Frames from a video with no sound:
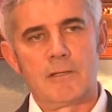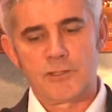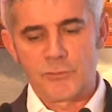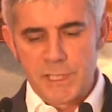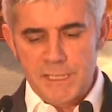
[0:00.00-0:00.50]

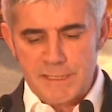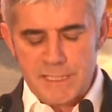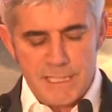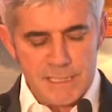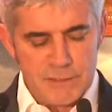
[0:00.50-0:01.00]
Three
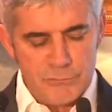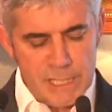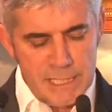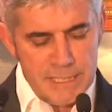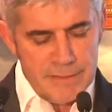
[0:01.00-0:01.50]
things
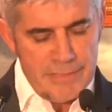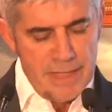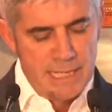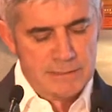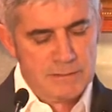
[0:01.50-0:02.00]
really
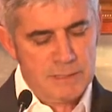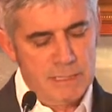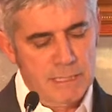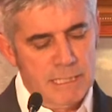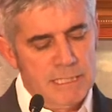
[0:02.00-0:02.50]
that
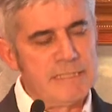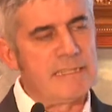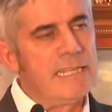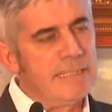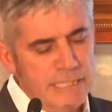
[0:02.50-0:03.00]

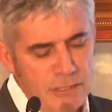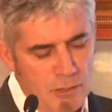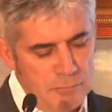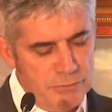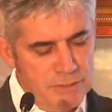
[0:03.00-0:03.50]
is leading
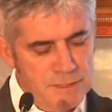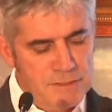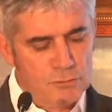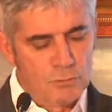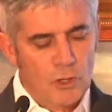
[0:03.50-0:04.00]

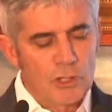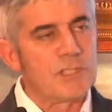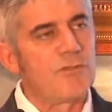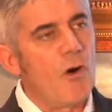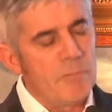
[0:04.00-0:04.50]
companies to
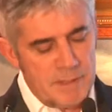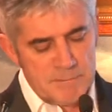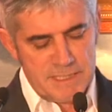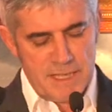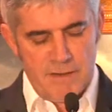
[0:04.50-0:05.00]
transform
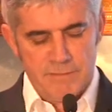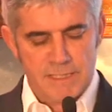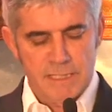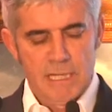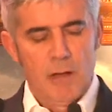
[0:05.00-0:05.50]

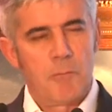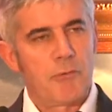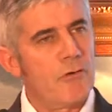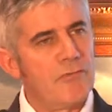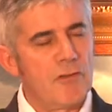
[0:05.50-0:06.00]
themselves
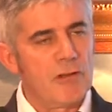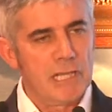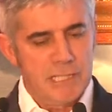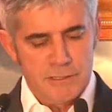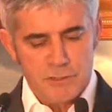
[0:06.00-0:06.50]

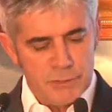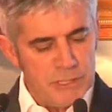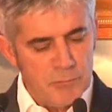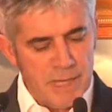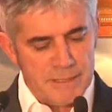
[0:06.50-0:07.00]
profoundly, three
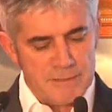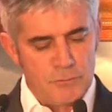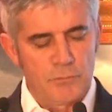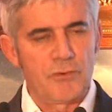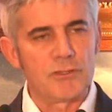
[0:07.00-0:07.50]
domains.
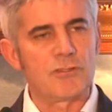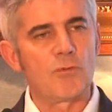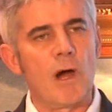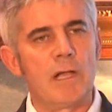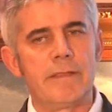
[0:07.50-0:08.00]
The first
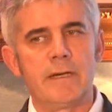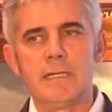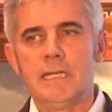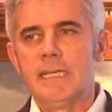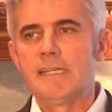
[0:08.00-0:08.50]
one
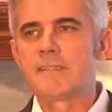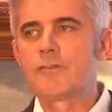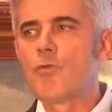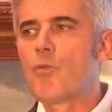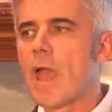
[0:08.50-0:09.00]
is
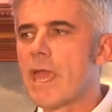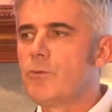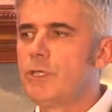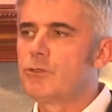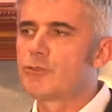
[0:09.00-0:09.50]
the way
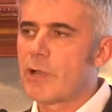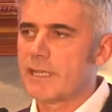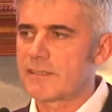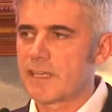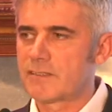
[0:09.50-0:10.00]
we
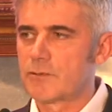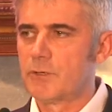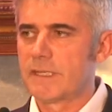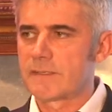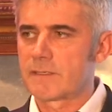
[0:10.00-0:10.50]
address
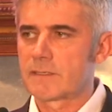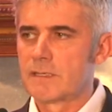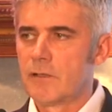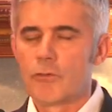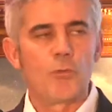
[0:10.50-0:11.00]

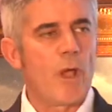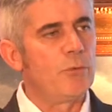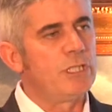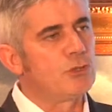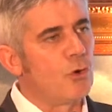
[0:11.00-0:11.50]
customers, the way
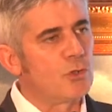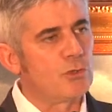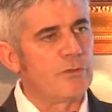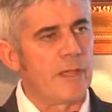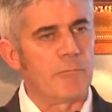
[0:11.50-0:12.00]
we talk
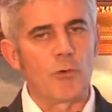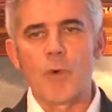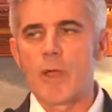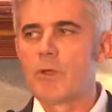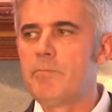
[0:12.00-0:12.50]
to them, the
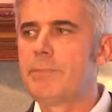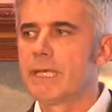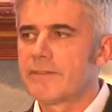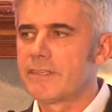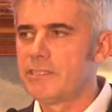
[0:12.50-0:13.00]
way we
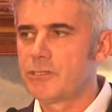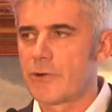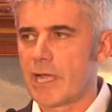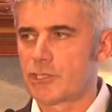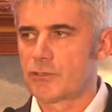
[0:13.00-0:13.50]
build the
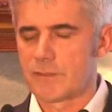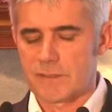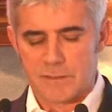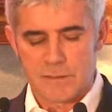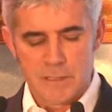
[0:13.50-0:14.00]

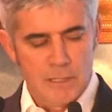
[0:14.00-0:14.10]
interactions.